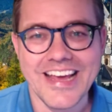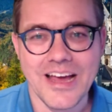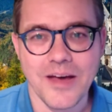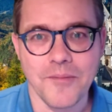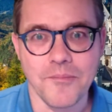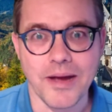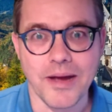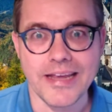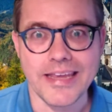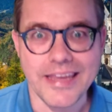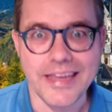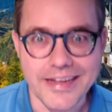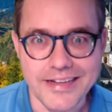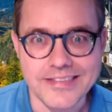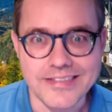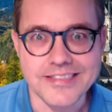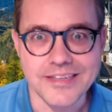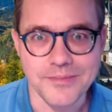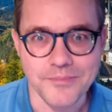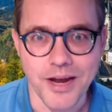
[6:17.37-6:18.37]
My
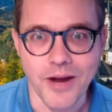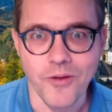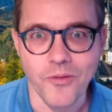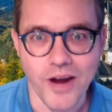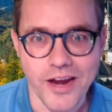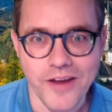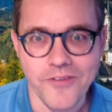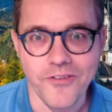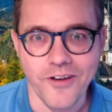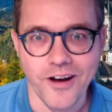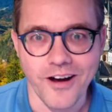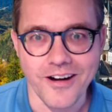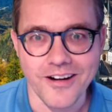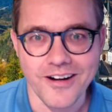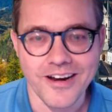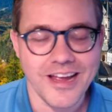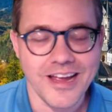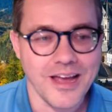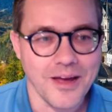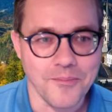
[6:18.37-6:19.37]
kids and my wife
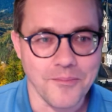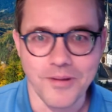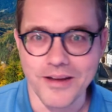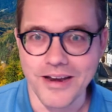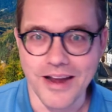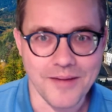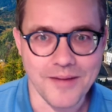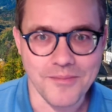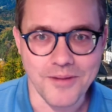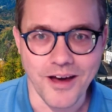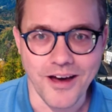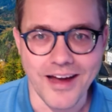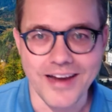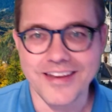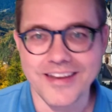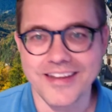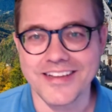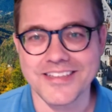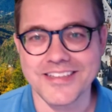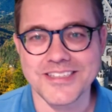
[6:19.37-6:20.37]
are, but I'm
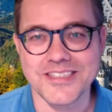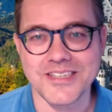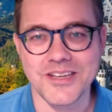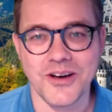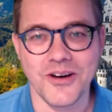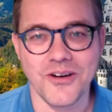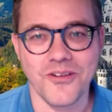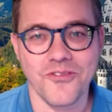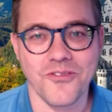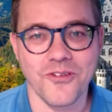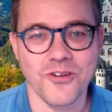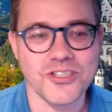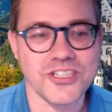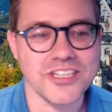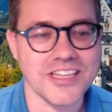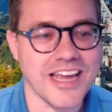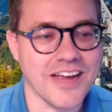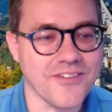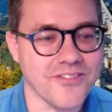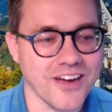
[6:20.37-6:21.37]
not. And so
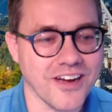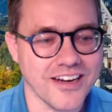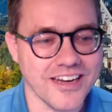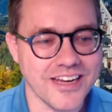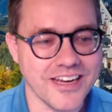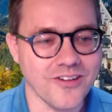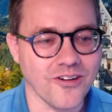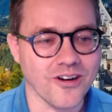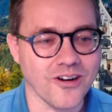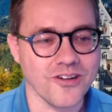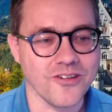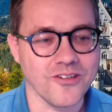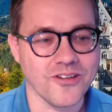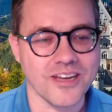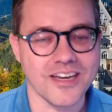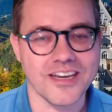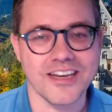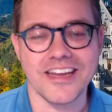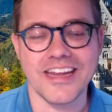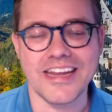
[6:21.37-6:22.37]
fortunately, I've got Igor who
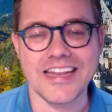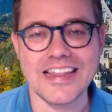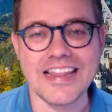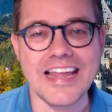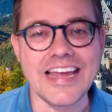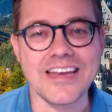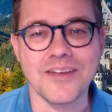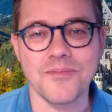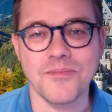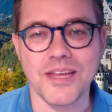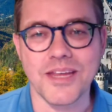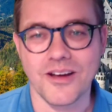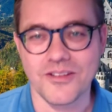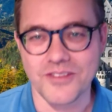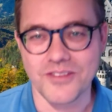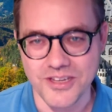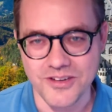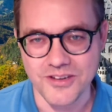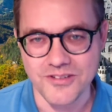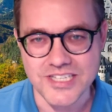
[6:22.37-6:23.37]
can enlighten me
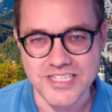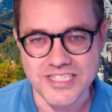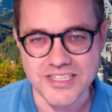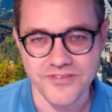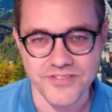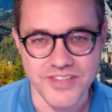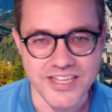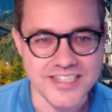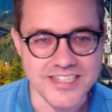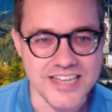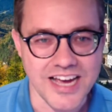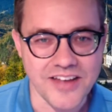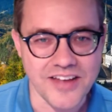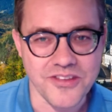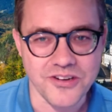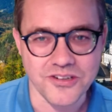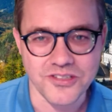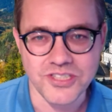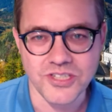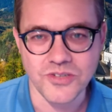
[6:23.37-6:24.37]
on the uses of these
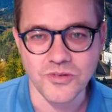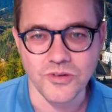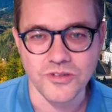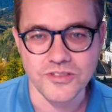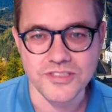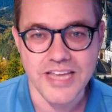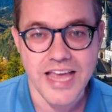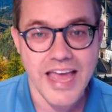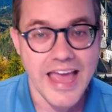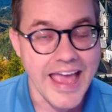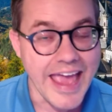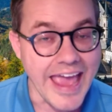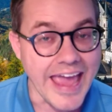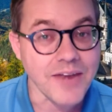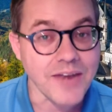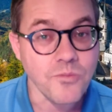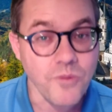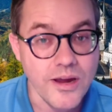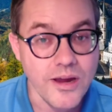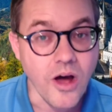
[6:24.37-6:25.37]
other tools.
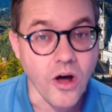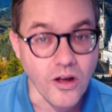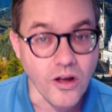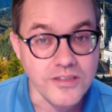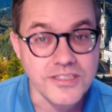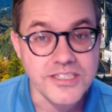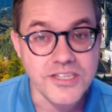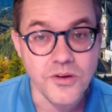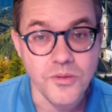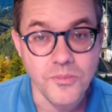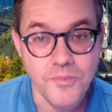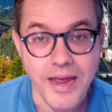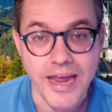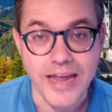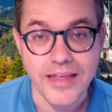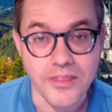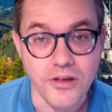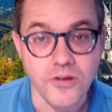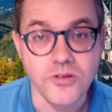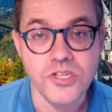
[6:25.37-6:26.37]
And we also
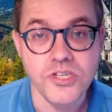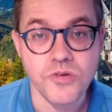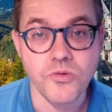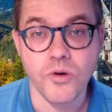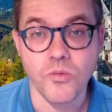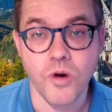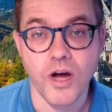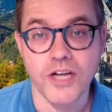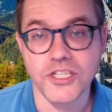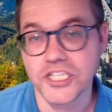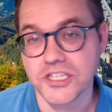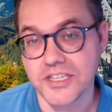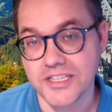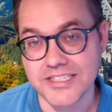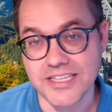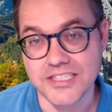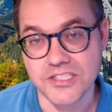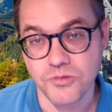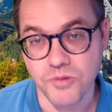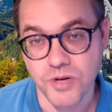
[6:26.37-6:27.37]
made, those who are watching
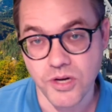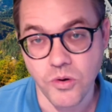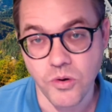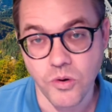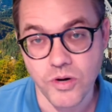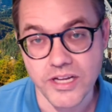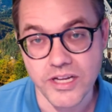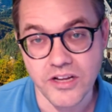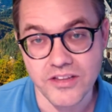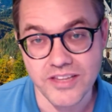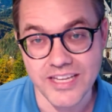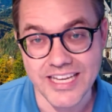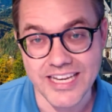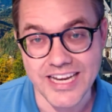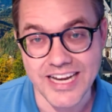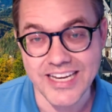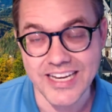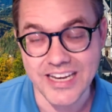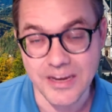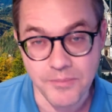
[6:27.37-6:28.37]
this as a recording on the
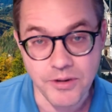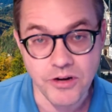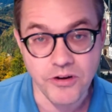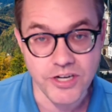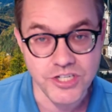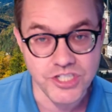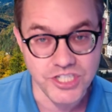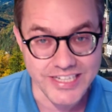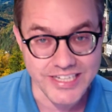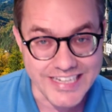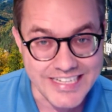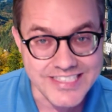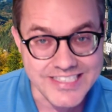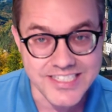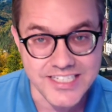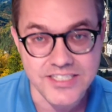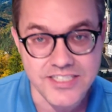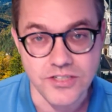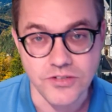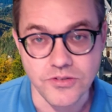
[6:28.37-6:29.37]
Canadian Immigration
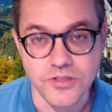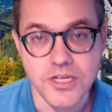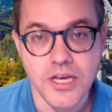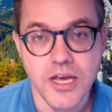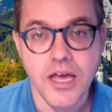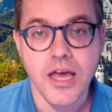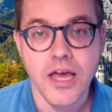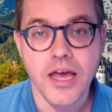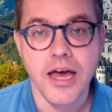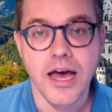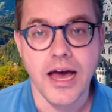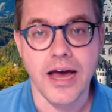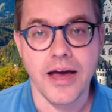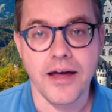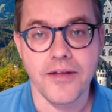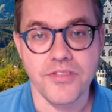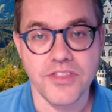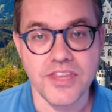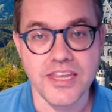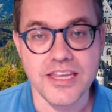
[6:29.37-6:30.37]
Institute,
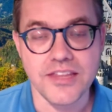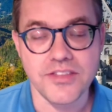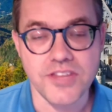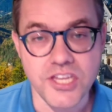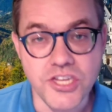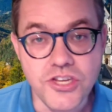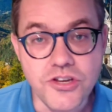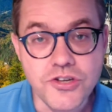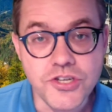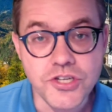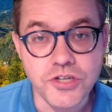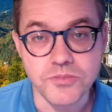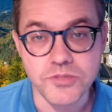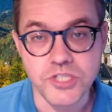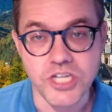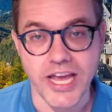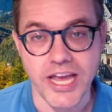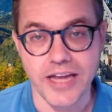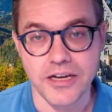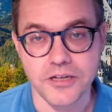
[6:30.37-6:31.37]
uh, the, the YouTube
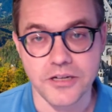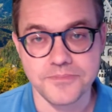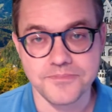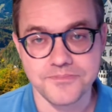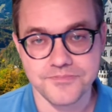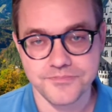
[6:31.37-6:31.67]
channel,